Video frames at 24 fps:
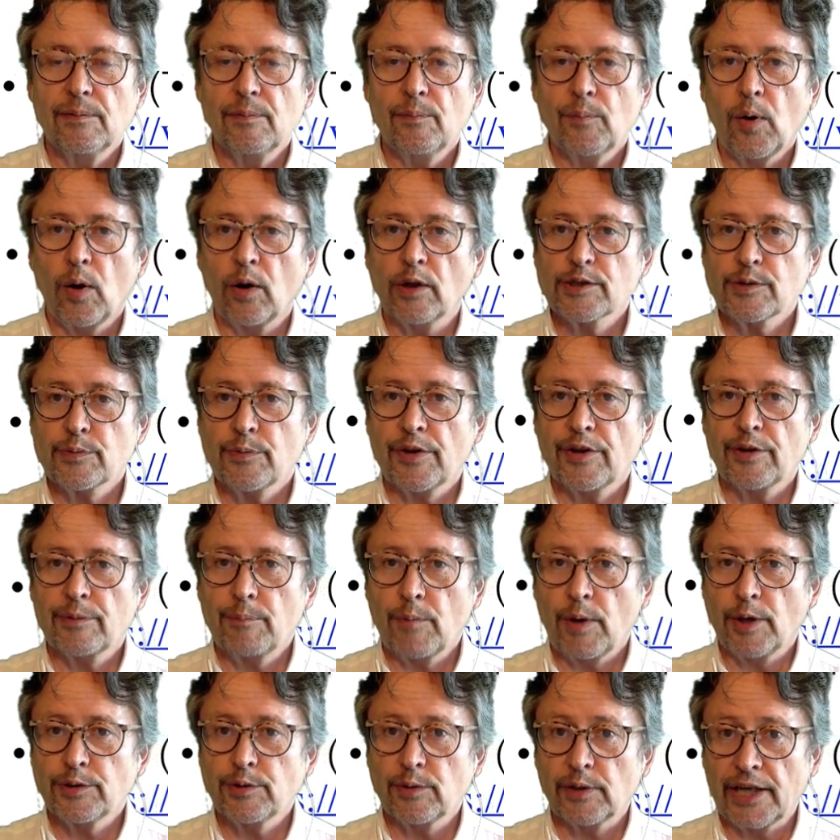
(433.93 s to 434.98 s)
pulse width
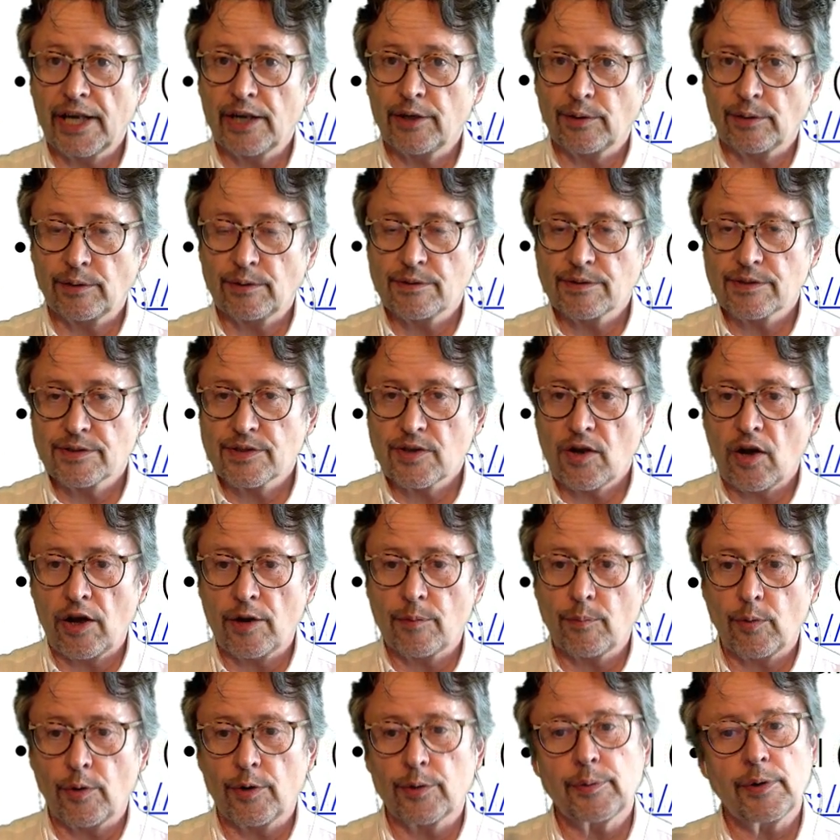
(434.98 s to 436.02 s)
modulators
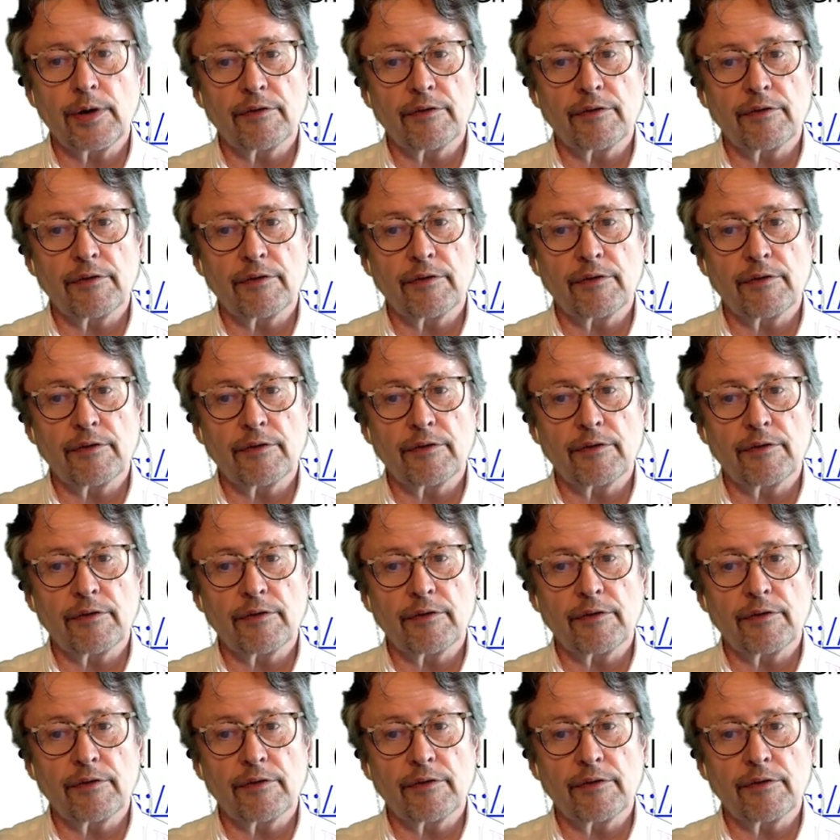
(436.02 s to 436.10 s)
on board.